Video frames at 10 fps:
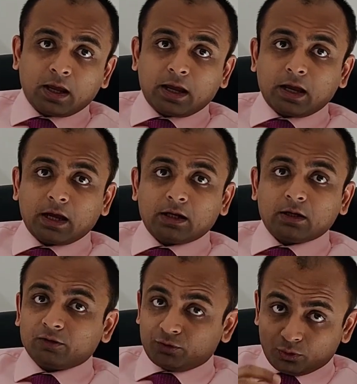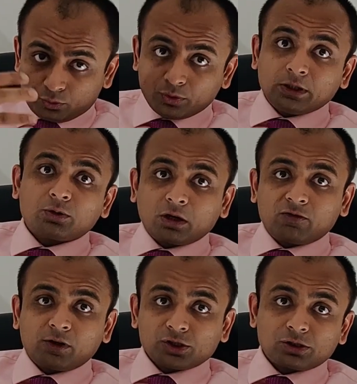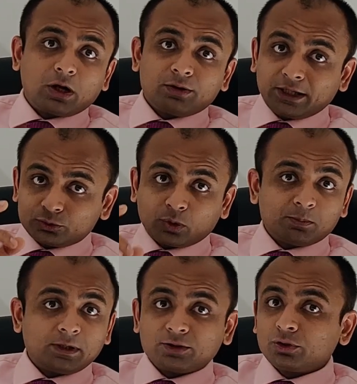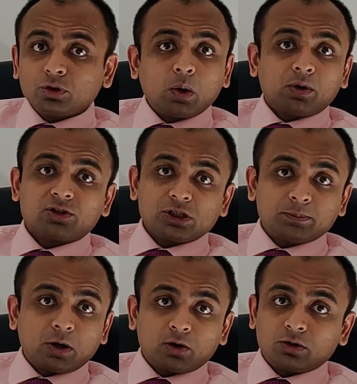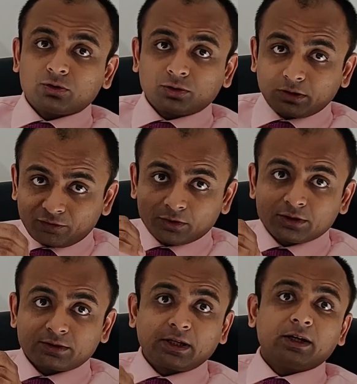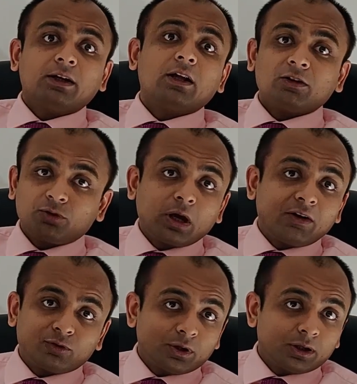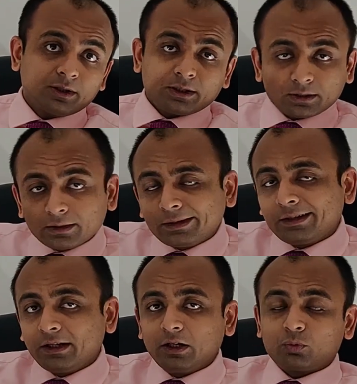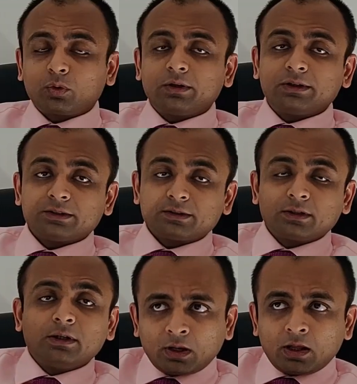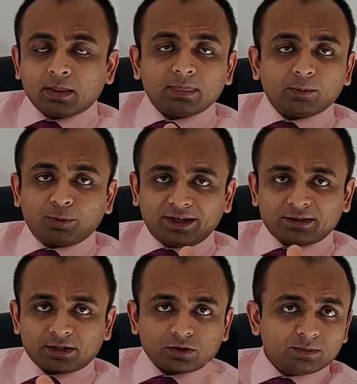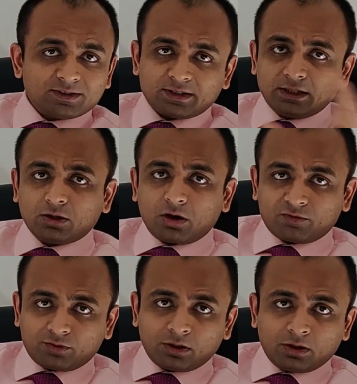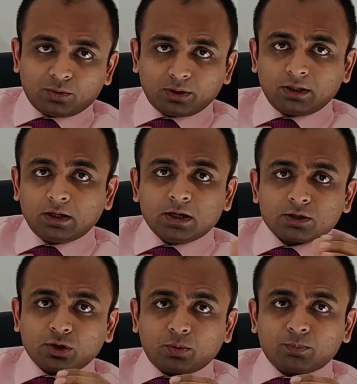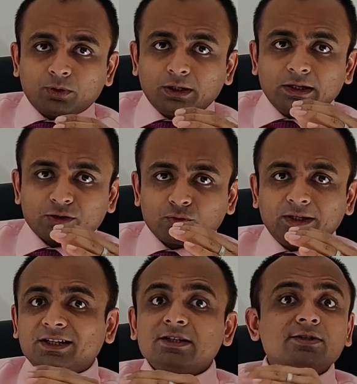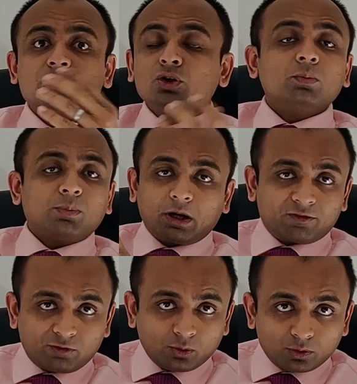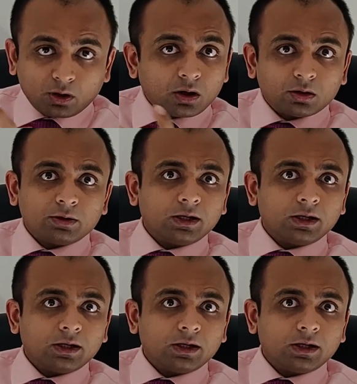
And if you do need to get it flushed out, that's one place you do not want to cheap out on, so definitely just get it done if you have to get it done. It is what it is. The brake system is sealed off, right? So it doesn't really consume brake fluid on a